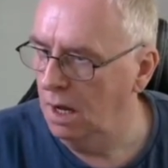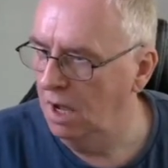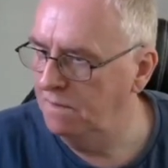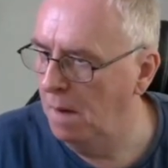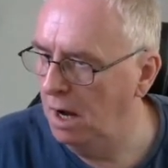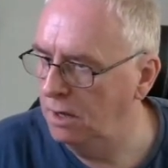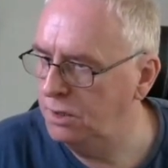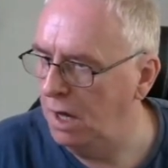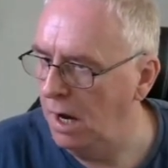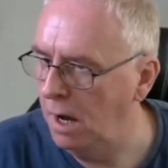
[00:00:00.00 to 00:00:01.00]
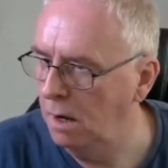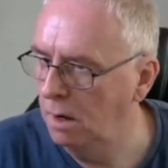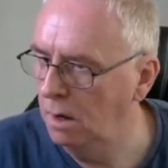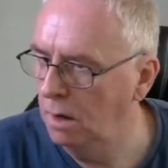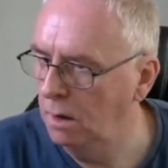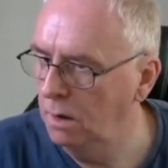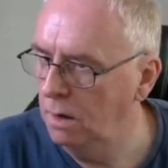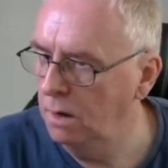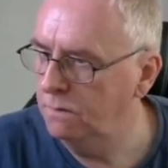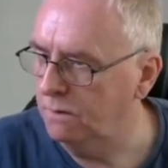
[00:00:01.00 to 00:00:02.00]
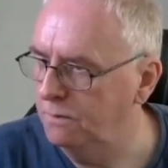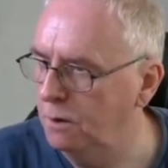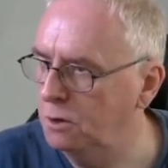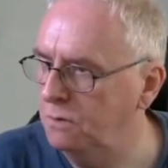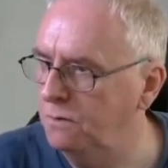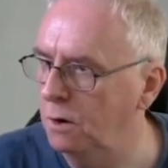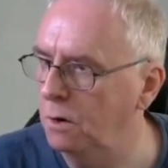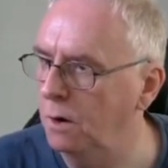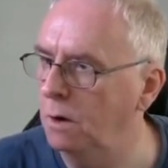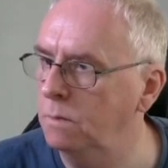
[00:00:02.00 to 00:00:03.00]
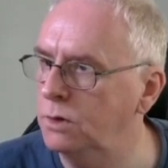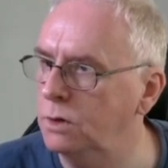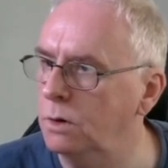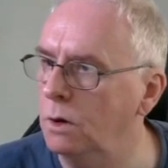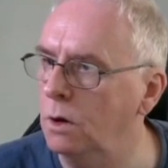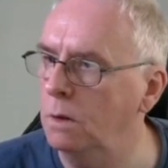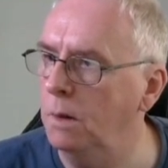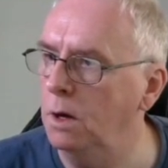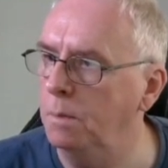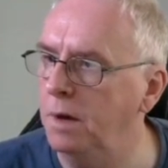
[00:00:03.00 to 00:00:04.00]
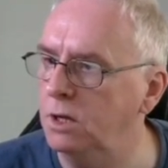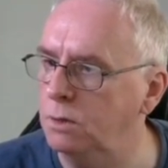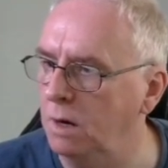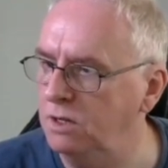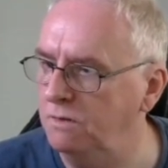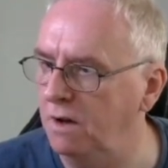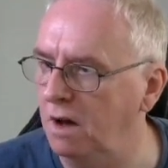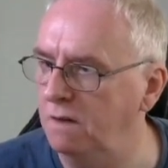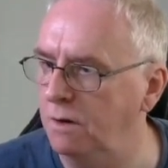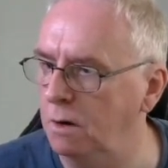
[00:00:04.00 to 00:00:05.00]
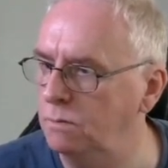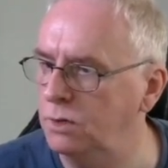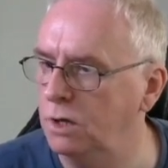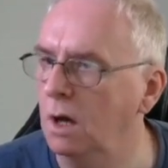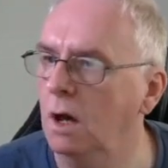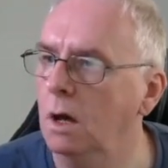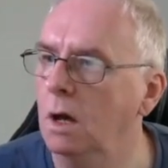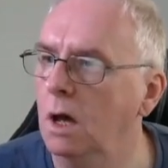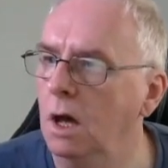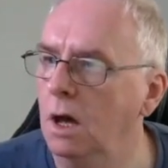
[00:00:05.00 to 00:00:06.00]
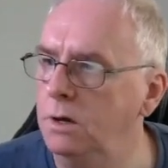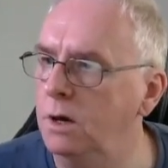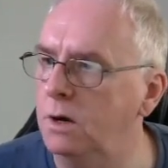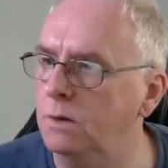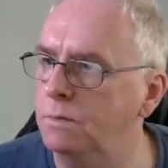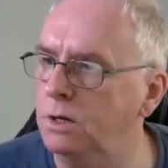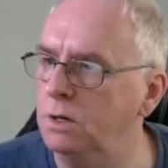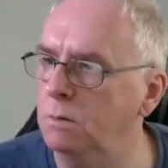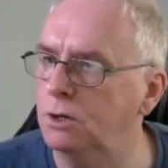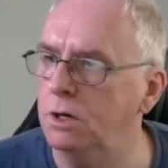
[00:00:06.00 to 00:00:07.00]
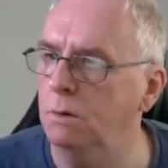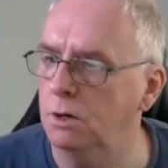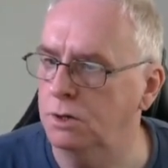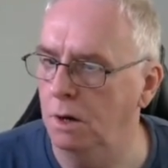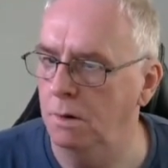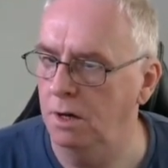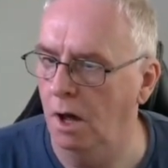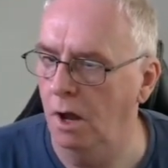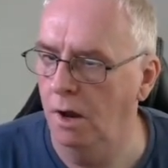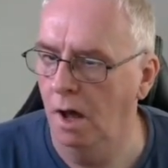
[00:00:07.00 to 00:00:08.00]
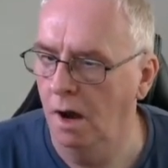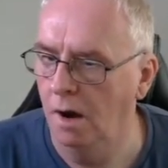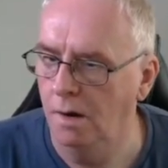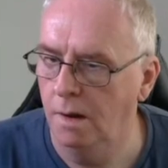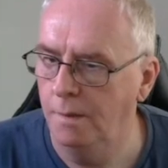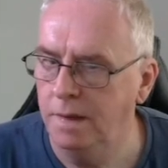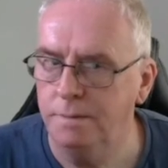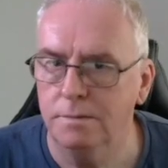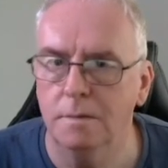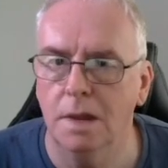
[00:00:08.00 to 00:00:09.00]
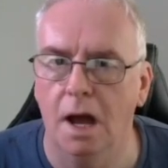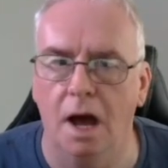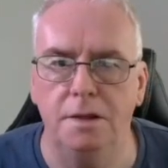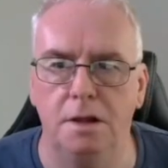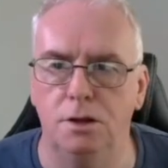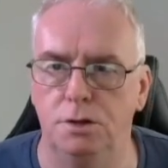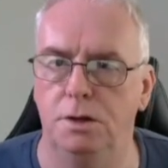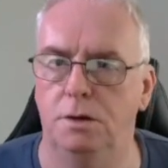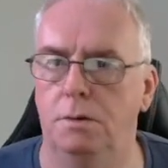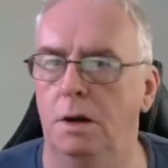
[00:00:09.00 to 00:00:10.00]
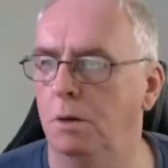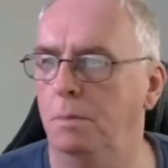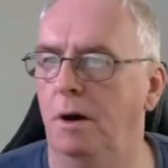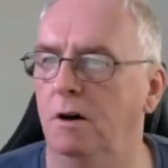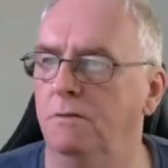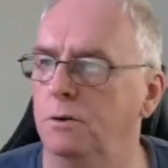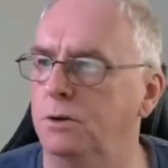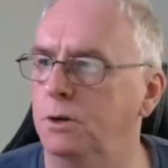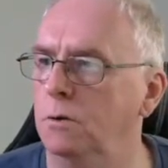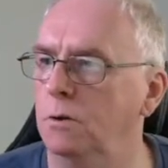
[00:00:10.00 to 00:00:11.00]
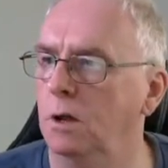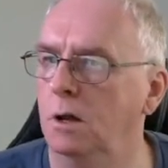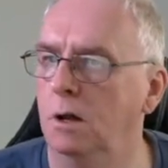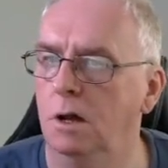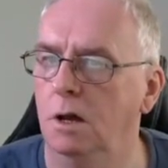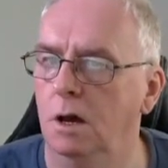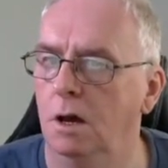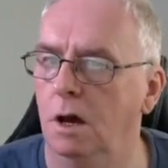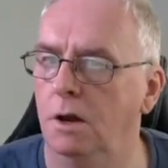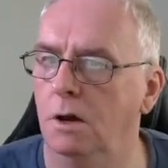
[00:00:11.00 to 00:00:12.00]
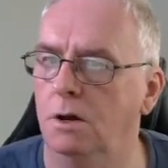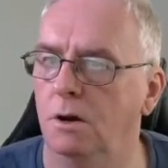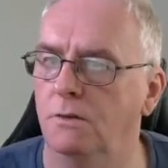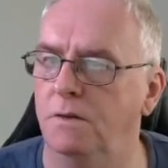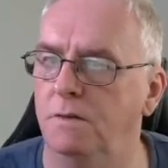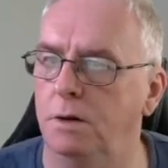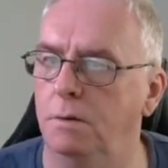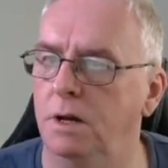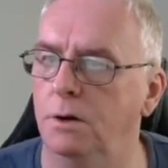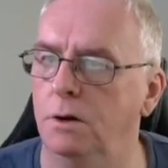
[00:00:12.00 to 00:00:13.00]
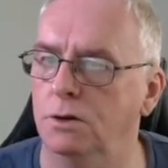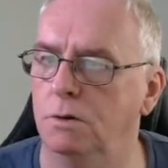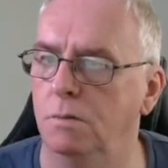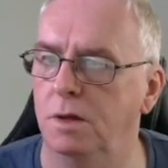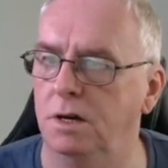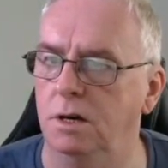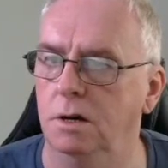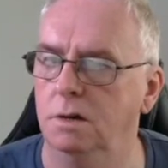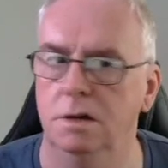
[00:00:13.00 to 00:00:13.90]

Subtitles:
of my antenna from 44 ohms all the way up here to 85 ohms. You can pretty much see what's going on. I think this is an incredibly powerful tool and it only costs 50 quid or something.